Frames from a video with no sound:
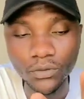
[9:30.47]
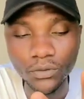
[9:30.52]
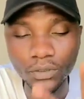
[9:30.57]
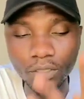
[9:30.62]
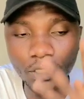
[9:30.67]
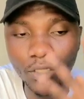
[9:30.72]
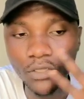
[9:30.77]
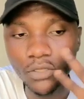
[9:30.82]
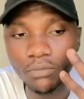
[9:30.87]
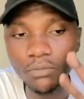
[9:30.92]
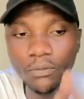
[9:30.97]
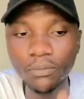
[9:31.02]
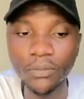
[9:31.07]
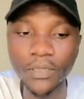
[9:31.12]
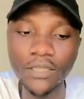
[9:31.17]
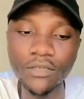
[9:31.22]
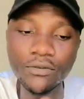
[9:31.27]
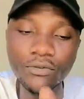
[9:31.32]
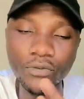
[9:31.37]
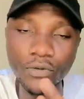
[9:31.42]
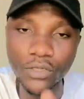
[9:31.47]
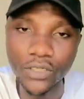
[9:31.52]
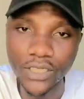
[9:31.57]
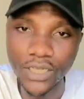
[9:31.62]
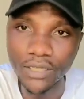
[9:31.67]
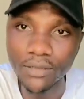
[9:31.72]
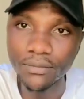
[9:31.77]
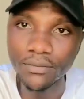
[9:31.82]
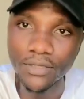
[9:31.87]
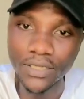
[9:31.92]
okay you'll be paid four
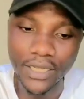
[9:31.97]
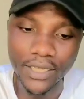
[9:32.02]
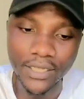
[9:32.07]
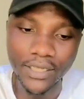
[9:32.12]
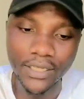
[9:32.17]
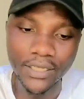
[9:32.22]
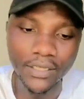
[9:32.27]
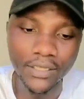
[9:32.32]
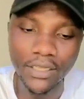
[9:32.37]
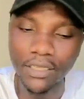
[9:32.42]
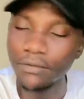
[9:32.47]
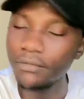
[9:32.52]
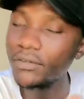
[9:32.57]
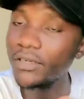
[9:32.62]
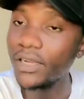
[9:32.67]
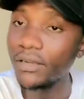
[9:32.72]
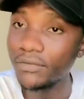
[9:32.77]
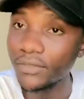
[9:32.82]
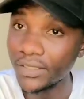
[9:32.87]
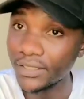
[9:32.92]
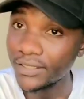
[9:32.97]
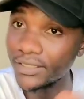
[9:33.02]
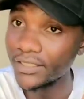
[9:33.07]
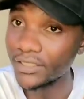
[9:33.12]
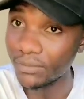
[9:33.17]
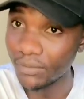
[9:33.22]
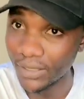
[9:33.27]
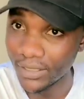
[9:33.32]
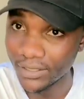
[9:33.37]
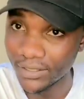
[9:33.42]
times like every after
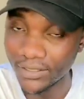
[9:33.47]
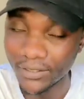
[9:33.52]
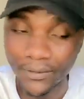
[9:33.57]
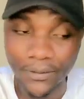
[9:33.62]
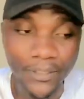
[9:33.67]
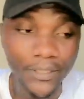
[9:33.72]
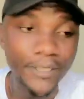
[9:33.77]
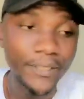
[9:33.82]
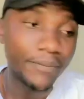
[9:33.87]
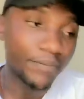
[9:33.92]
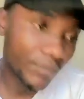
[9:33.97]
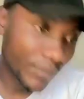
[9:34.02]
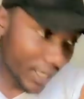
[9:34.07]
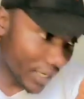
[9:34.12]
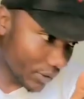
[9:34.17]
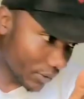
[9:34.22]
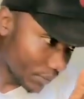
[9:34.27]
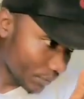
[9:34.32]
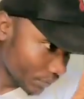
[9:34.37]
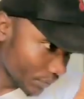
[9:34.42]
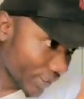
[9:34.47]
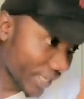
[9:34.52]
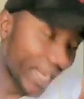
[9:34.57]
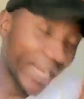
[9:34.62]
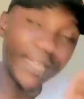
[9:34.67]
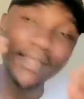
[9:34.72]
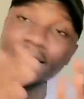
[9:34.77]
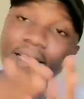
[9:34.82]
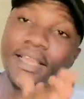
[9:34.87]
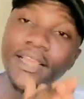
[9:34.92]
six months now
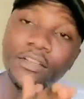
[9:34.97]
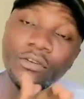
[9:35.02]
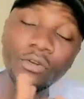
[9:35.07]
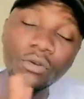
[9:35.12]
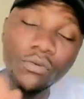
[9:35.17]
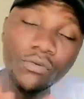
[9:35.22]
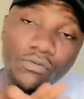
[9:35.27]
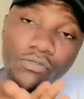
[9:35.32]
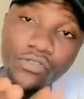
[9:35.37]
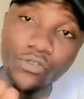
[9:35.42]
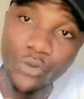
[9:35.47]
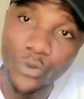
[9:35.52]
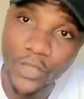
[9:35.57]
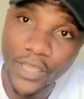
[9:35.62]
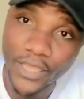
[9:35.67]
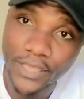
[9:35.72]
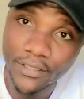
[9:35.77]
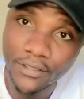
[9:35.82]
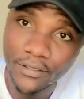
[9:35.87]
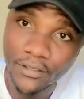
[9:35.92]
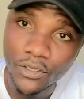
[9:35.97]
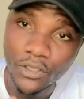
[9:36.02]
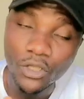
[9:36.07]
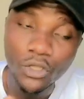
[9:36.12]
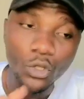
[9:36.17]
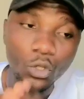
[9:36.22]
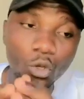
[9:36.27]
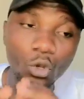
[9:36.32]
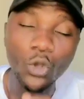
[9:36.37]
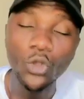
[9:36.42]
at the end of two years
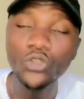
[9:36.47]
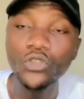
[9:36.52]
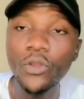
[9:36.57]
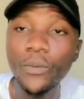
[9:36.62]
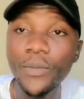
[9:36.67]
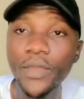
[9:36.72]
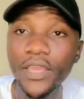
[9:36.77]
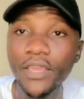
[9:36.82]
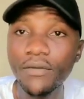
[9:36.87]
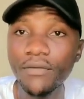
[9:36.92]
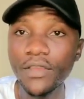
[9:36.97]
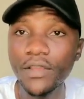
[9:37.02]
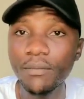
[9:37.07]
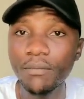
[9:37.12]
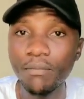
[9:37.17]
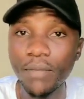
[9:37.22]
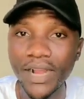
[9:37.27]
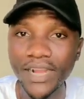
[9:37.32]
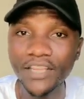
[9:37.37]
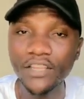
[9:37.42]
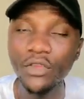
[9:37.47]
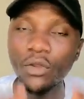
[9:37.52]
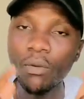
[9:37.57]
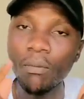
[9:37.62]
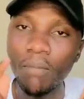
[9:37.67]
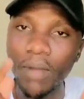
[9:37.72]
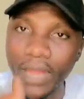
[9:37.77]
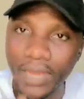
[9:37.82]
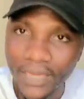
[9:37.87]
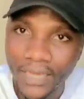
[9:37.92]
you also be given back your
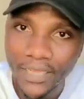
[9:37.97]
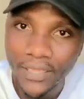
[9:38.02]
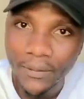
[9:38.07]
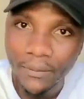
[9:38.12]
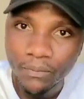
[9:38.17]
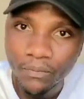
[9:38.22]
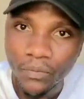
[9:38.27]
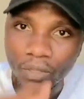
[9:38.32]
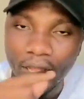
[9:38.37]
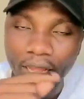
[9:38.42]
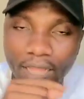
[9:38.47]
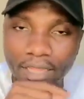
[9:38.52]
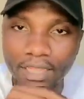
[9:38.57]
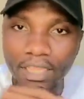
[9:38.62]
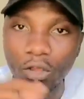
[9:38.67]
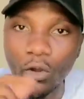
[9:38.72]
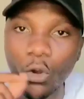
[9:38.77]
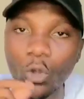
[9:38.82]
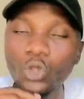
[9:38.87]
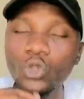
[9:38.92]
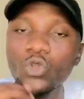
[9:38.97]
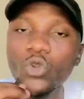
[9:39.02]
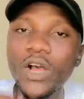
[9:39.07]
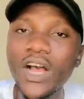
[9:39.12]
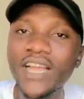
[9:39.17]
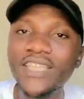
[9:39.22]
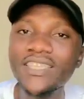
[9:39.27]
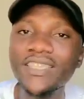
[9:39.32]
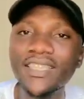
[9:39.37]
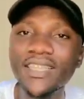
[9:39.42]
money and they also
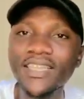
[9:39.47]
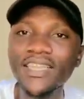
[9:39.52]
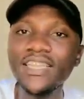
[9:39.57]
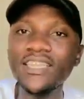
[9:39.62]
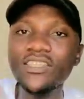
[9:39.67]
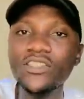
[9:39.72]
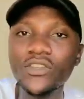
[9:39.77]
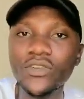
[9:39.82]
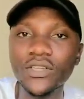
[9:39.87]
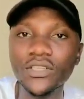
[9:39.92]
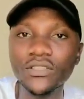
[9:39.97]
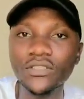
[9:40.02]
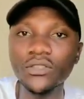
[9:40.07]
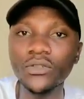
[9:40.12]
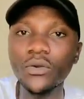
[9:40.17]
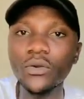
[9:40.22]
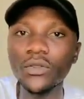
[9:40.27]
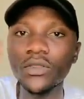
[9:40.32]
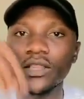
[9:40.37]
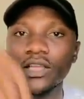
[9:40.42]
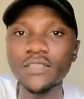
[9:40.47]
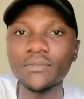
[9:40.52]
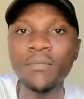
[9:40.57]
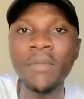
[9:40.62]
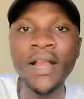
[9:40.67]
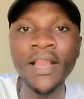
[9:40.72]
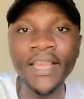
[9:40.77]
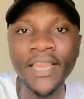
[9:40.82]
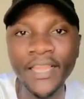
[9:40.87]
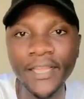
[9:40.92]
add the interest on that
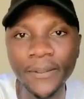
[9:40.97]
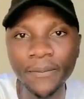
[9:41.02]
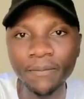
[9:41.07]
money